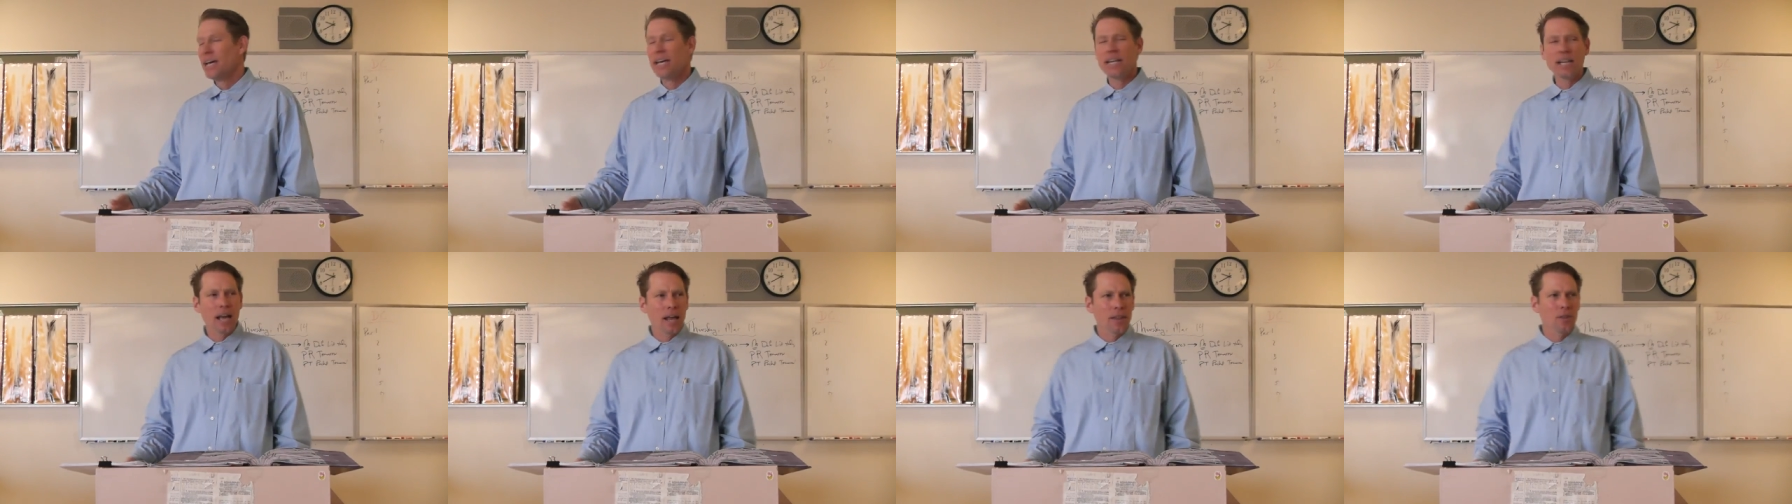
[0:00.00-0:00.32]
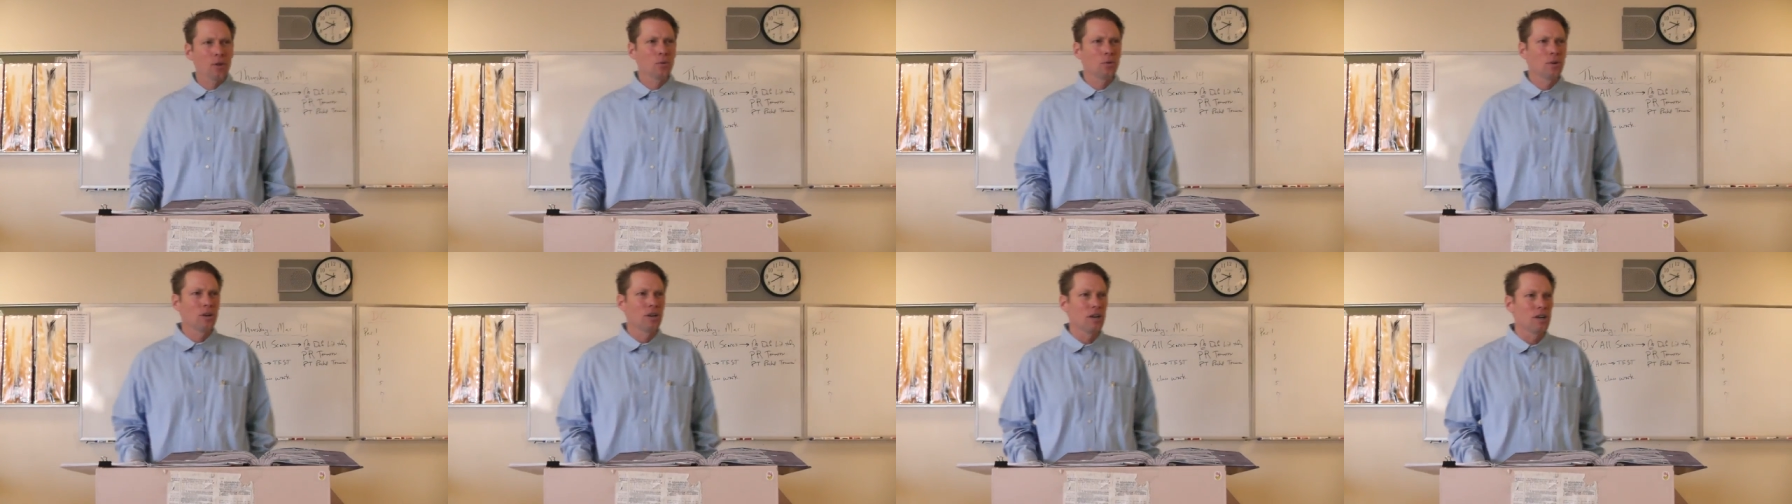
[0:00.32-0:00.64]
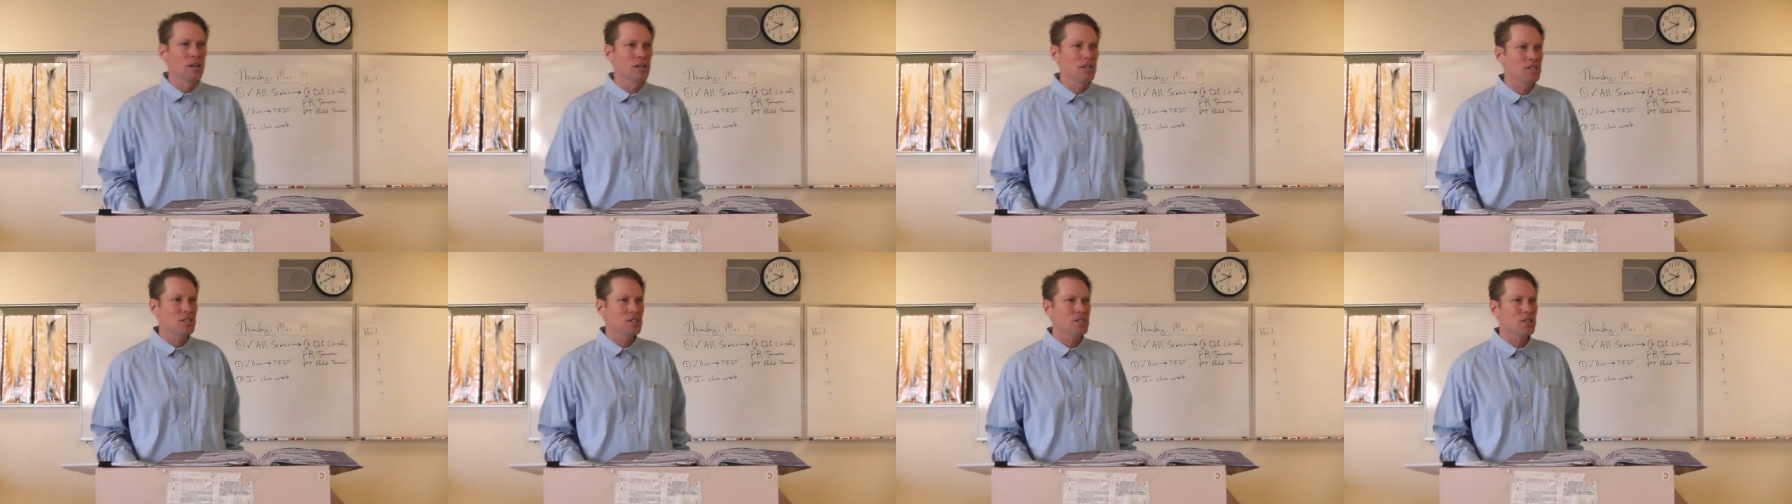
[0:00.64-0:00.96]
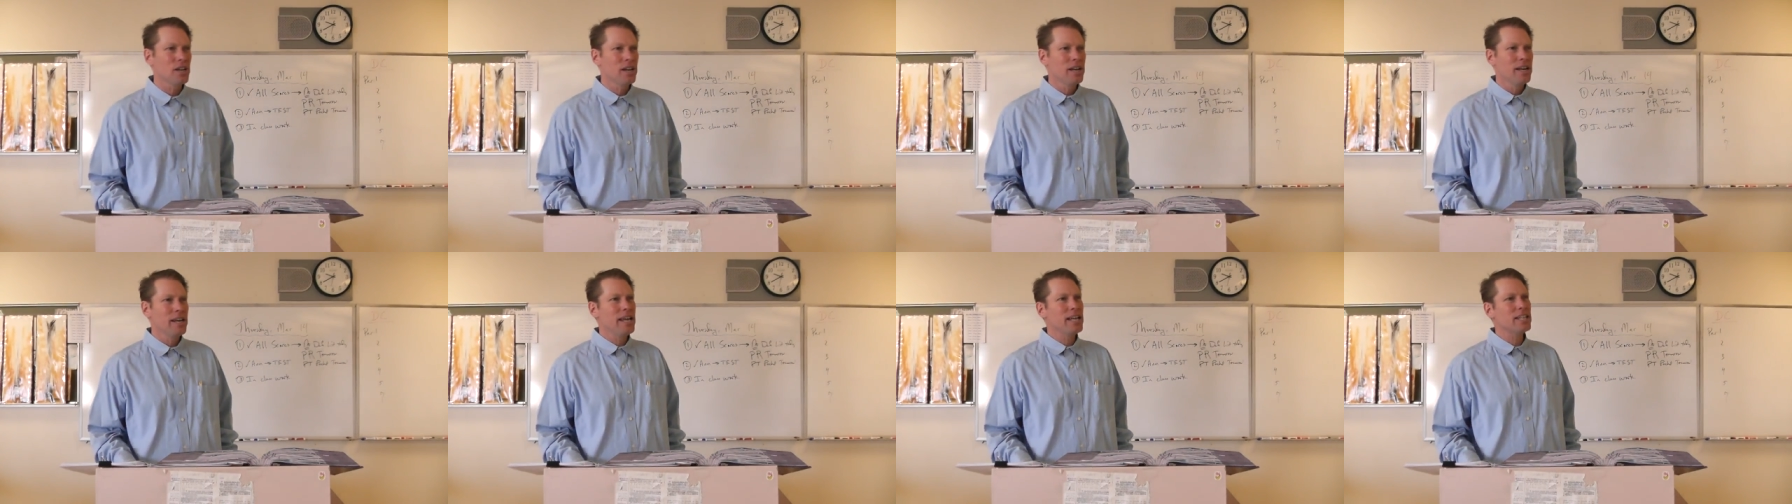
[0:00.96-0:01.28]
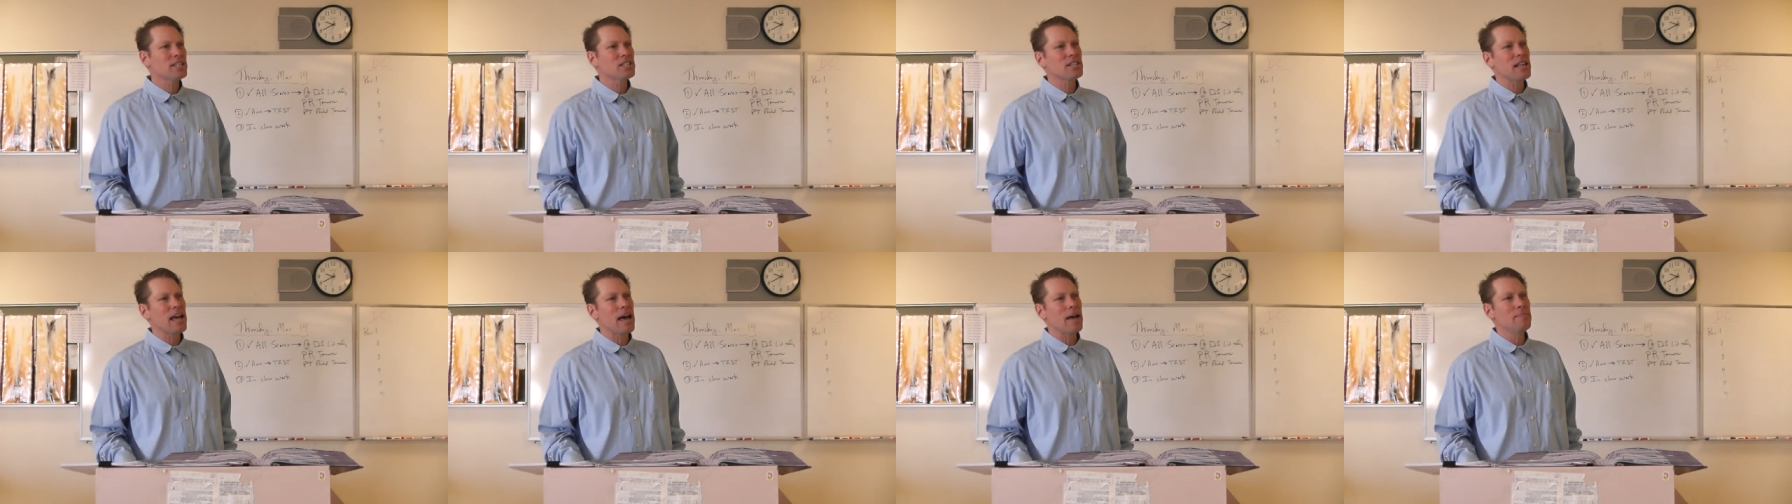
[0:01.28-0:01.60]
In other words,
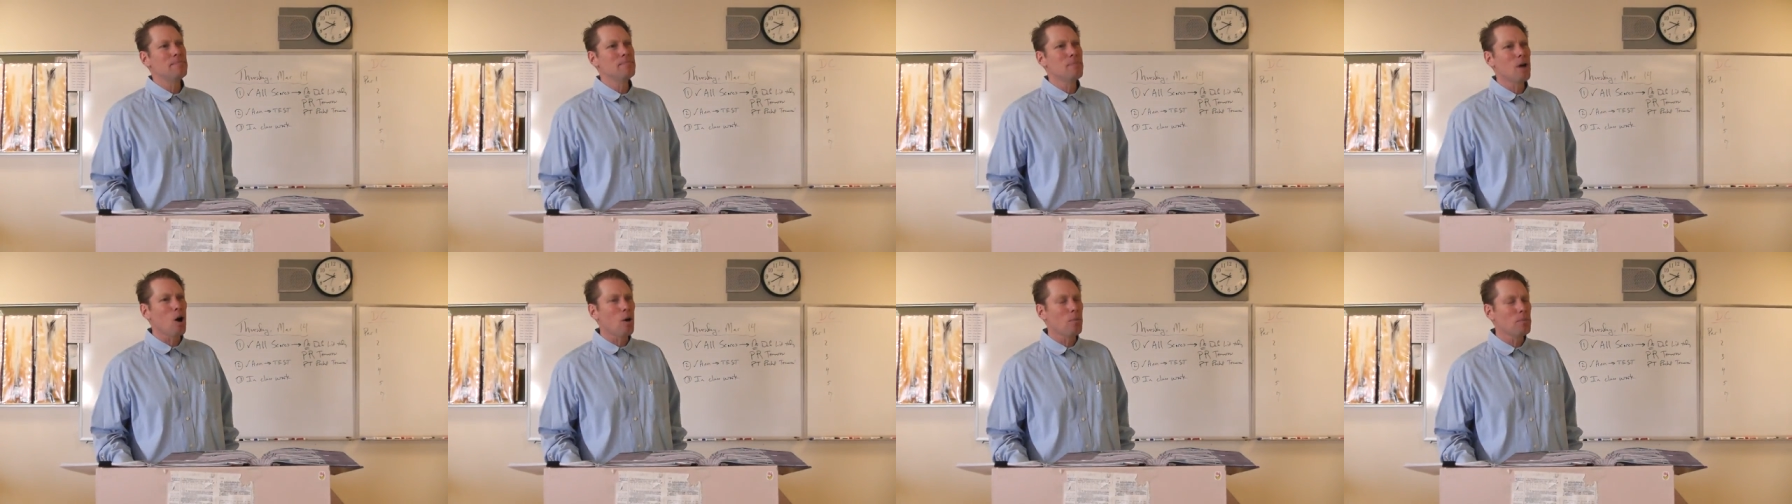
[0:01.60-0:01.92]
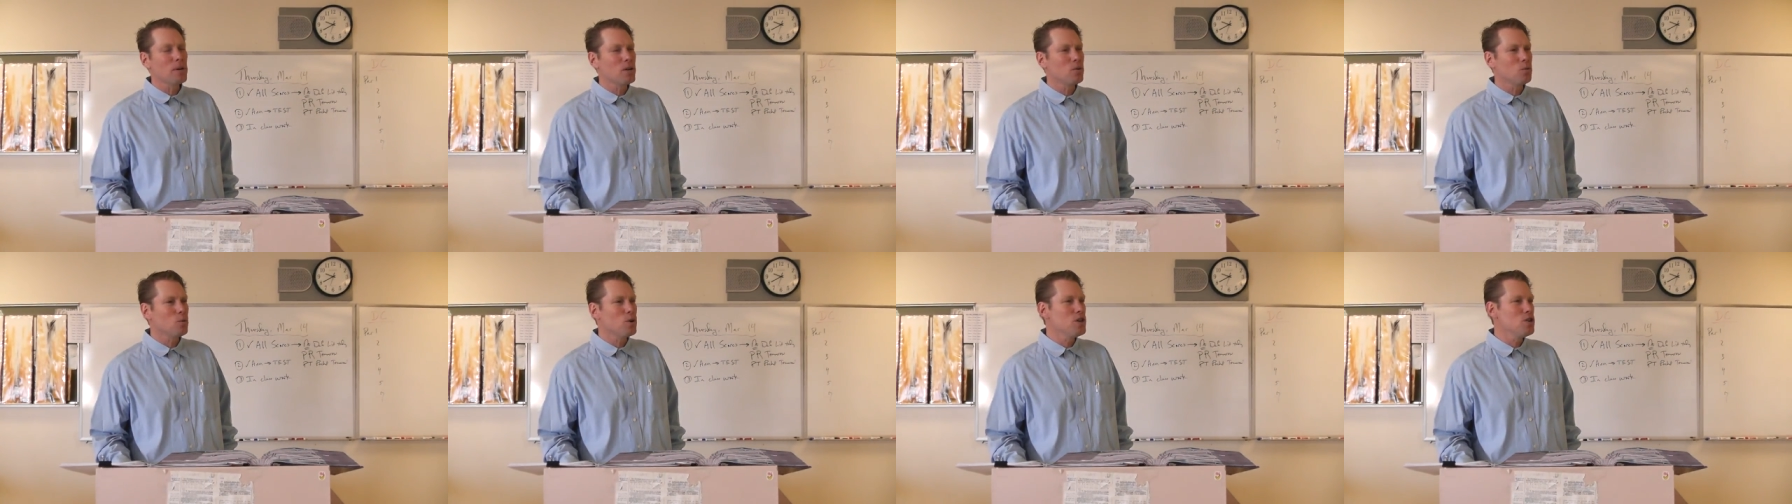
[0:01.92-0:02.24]
it's that moment